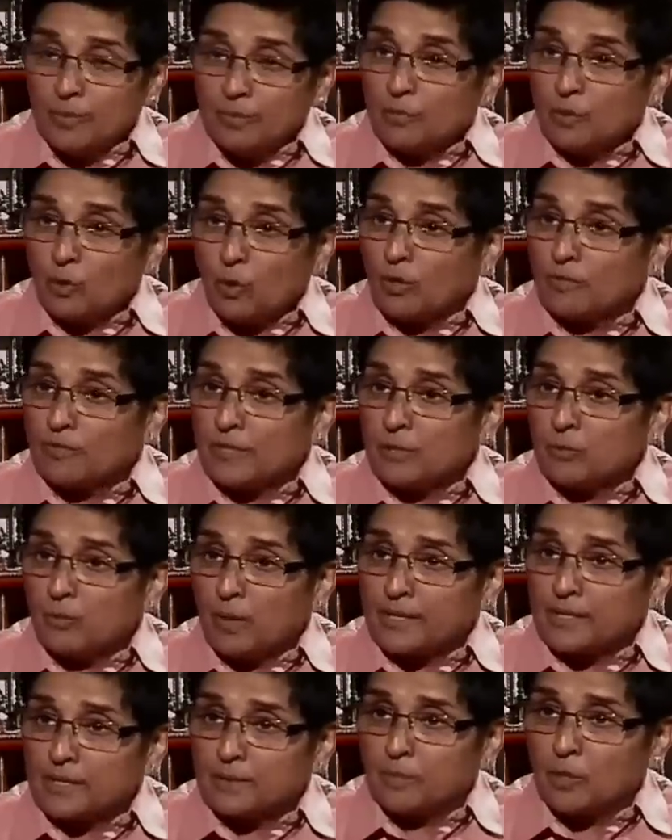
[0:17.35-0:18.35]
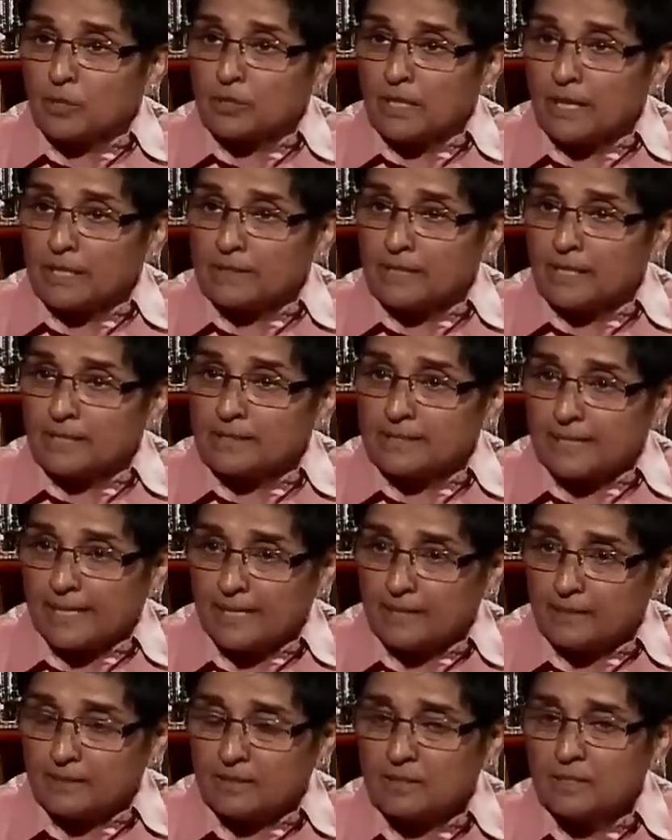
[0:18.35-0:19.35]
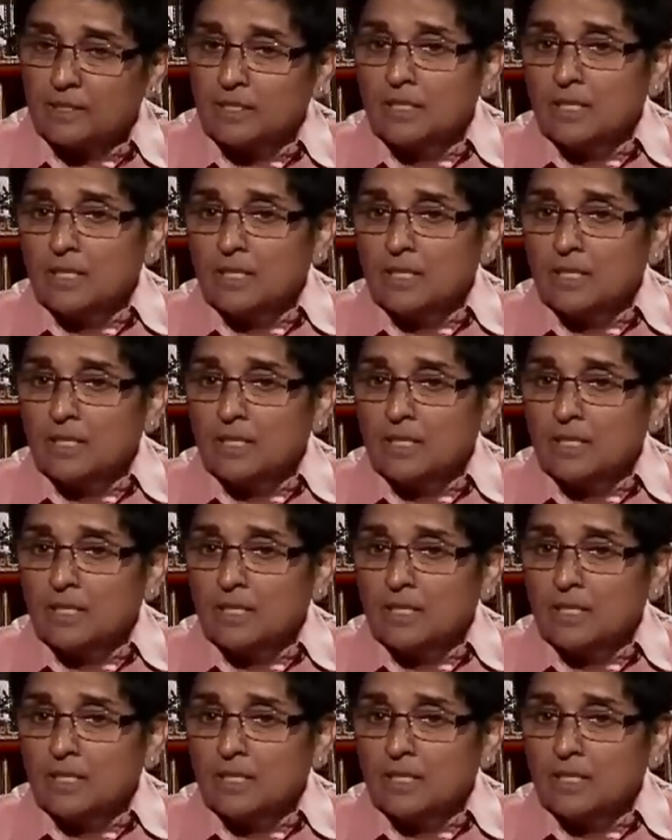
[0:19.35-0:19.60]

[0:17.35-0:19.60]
We were all very worried about Anna's health,